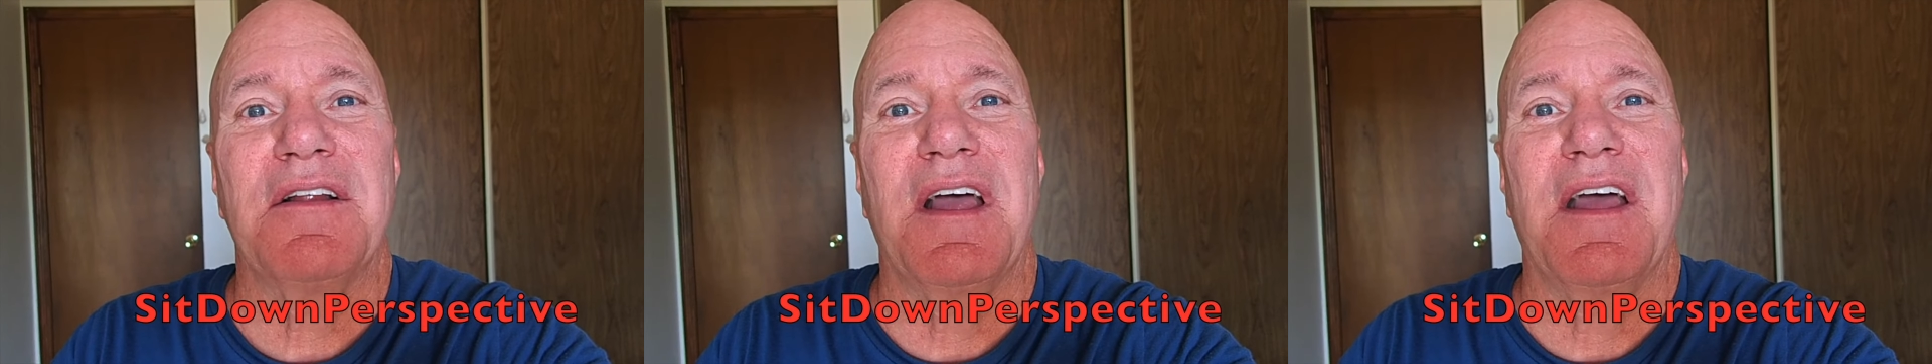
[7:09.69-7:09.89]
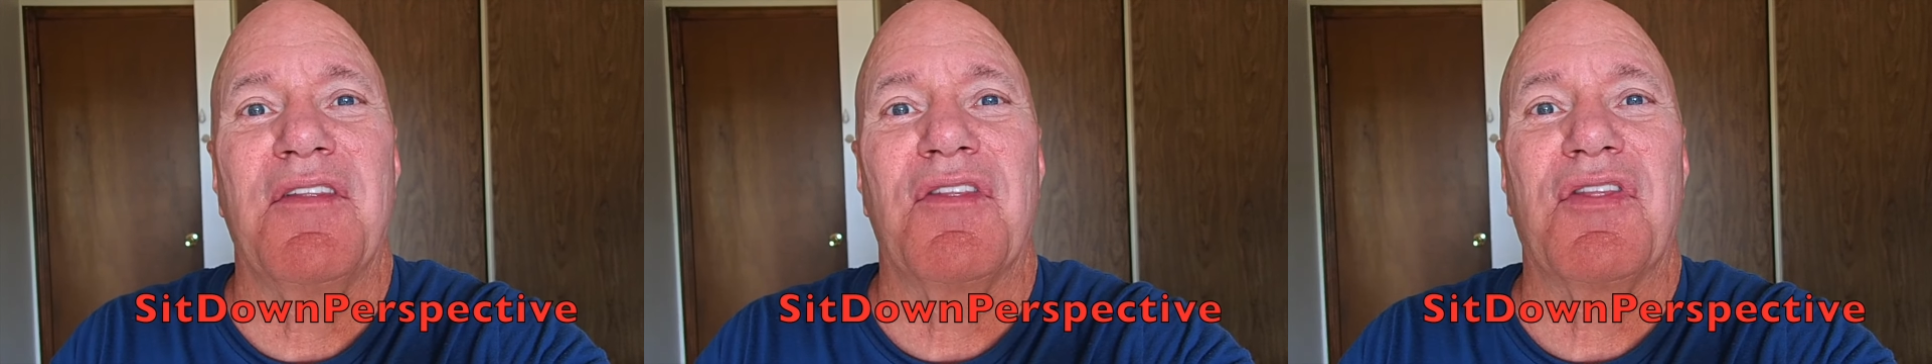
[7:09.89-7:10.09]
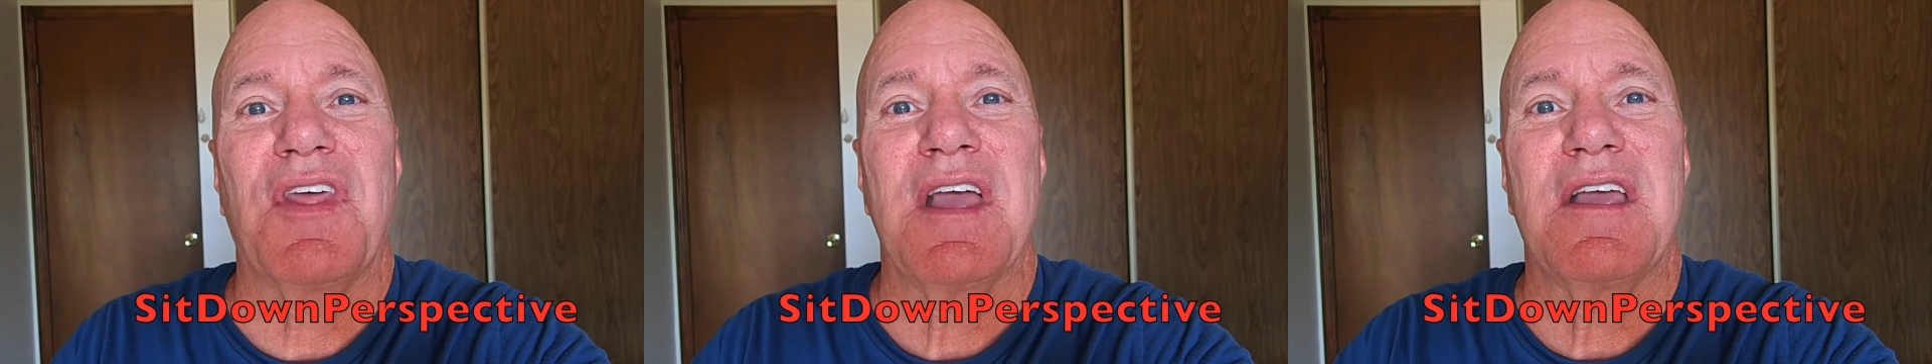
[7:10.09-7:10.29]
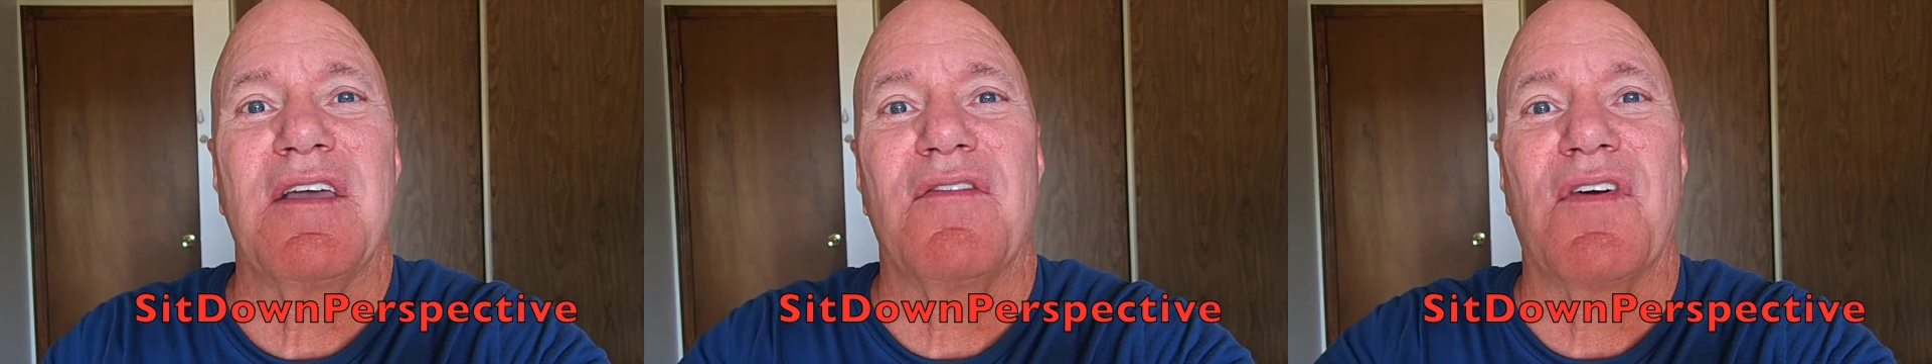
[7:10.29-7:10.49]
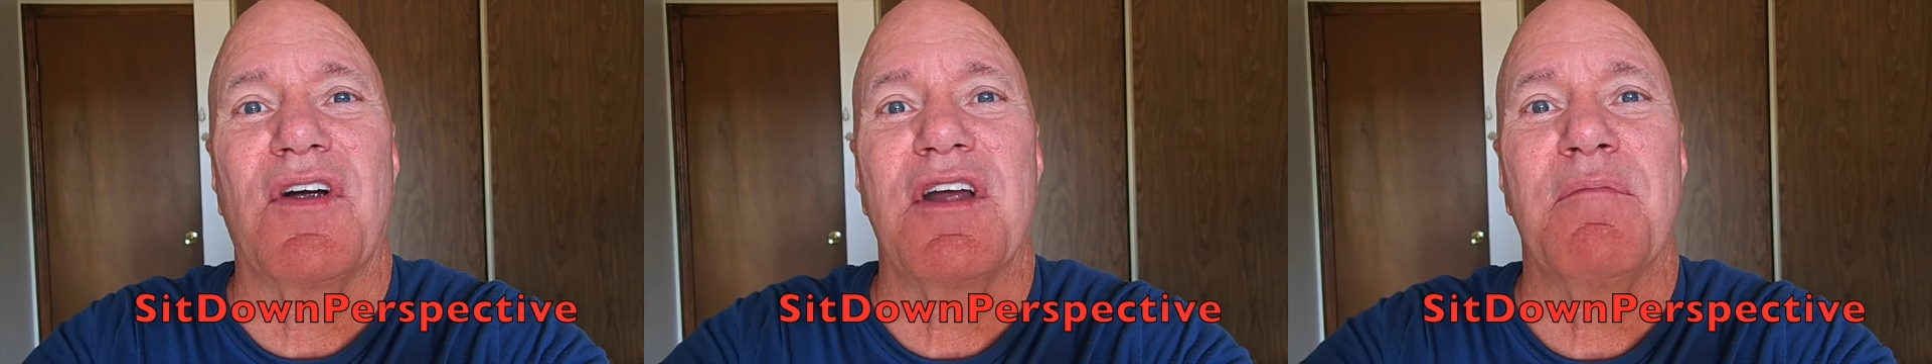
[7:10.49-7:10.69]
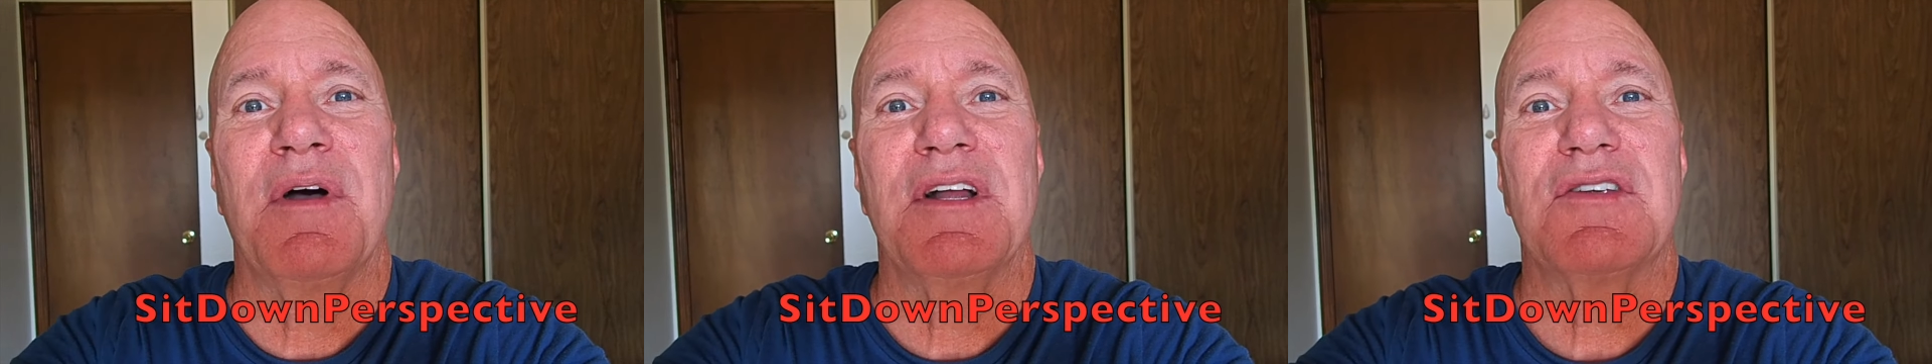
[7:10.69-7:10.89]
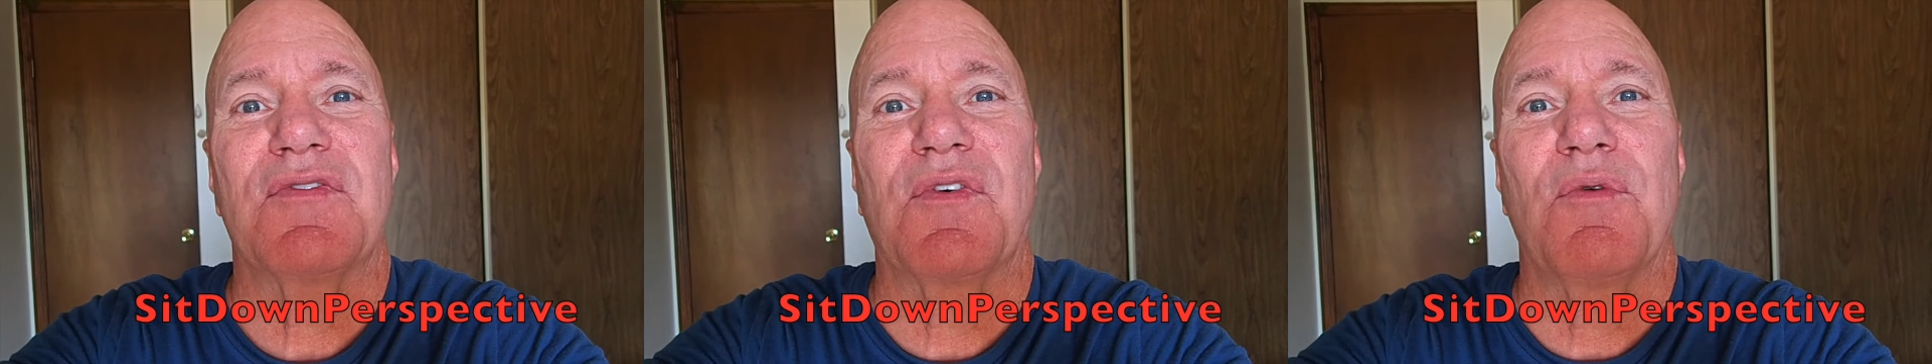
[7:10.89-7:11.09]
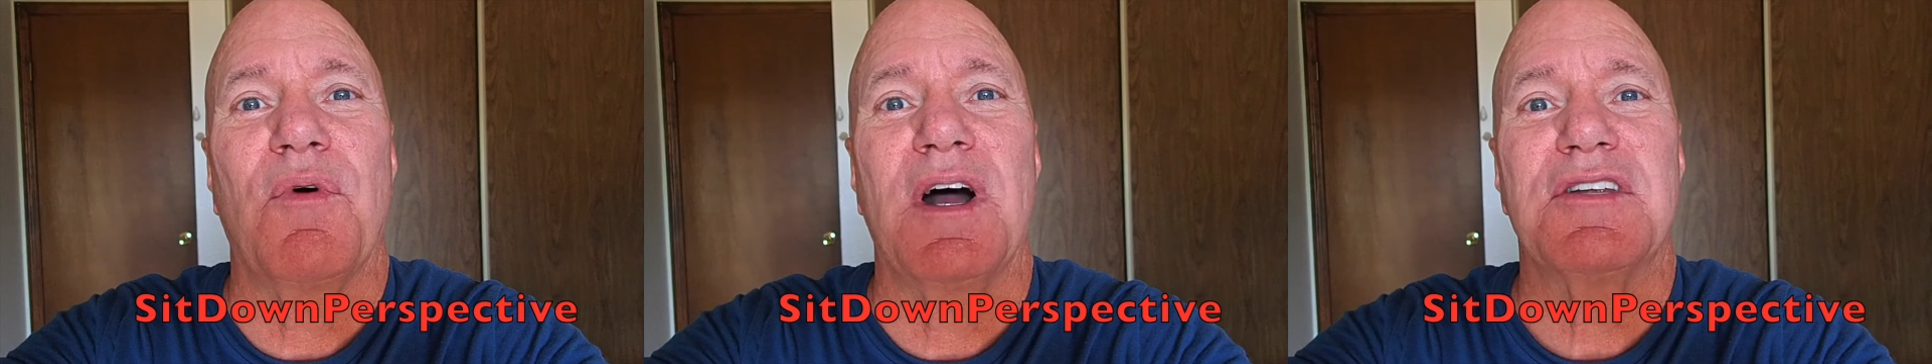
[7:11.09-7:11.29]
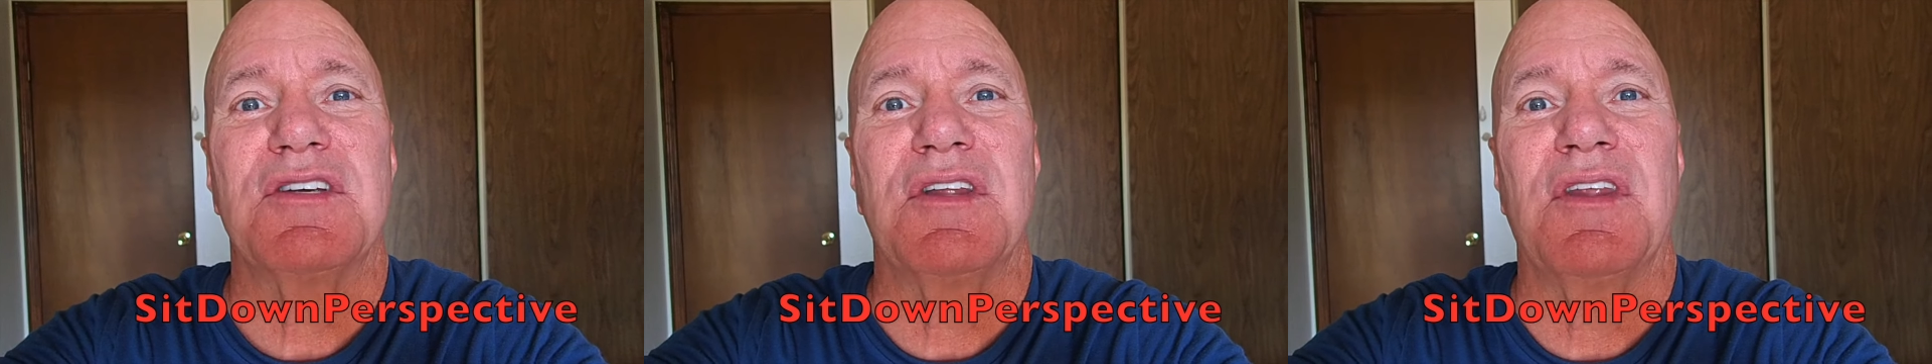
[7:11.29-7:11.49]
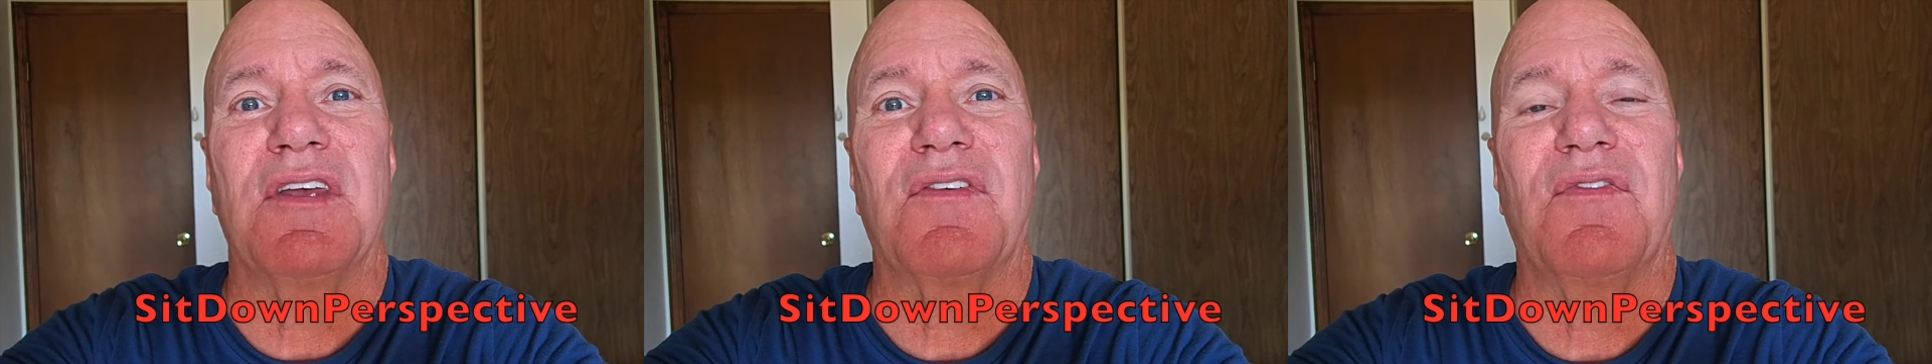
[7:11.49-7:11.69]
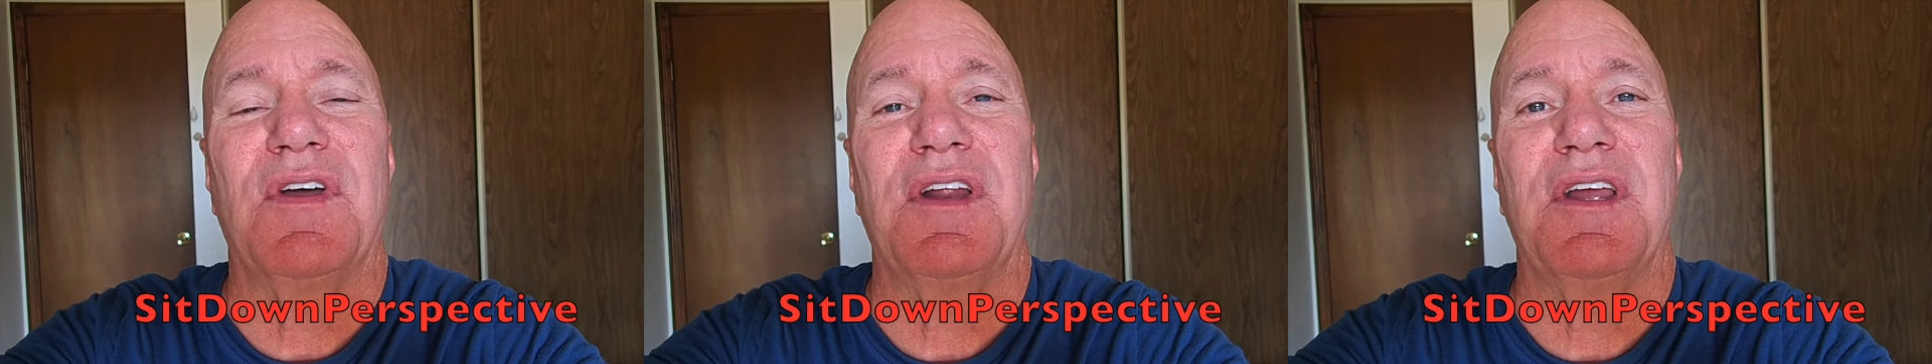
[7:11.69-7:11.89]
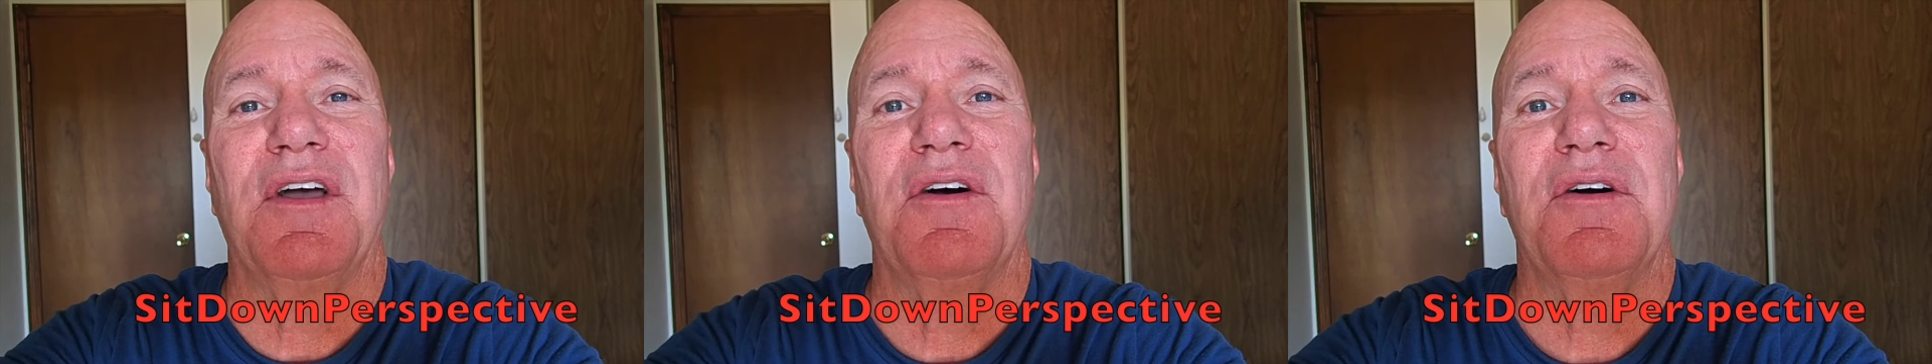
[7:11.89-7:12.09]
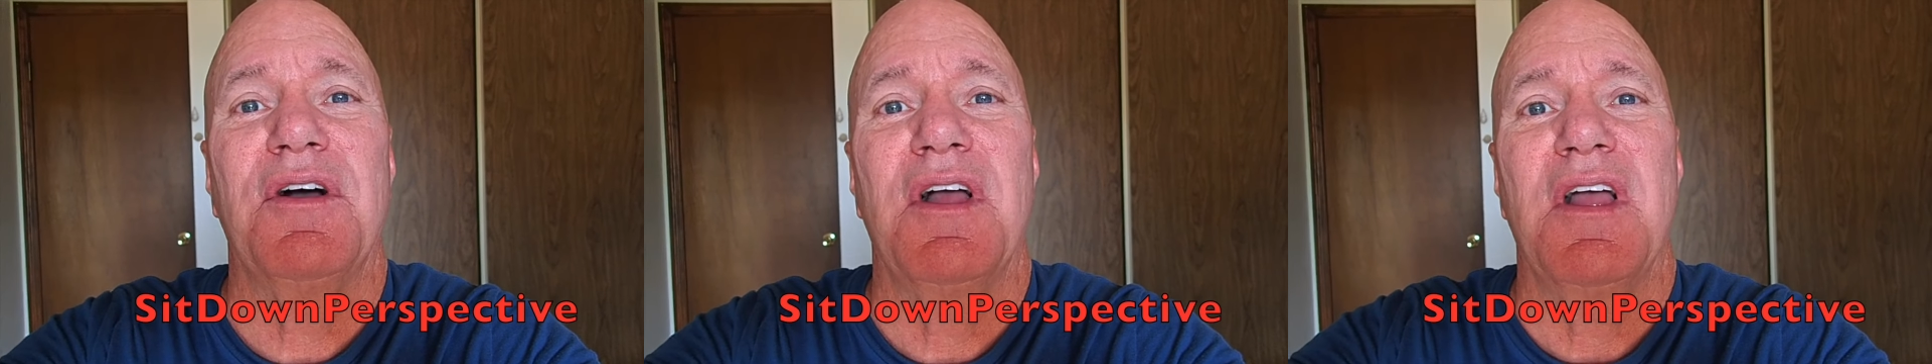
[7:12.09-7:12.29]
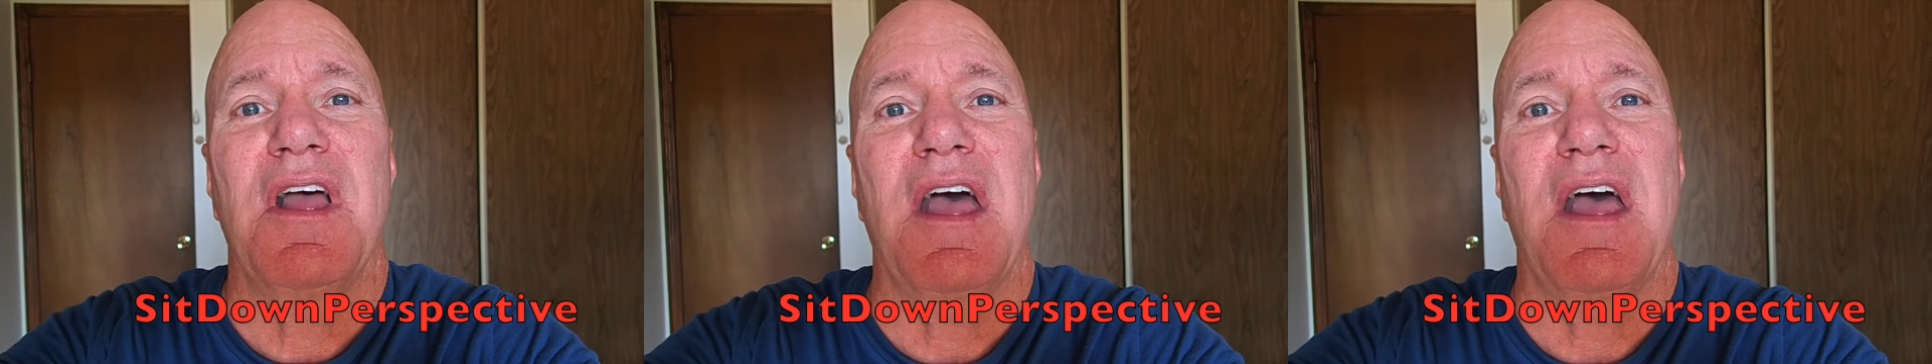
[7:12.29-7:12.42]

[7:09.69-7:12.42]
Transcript: and thank you very much for watching this video,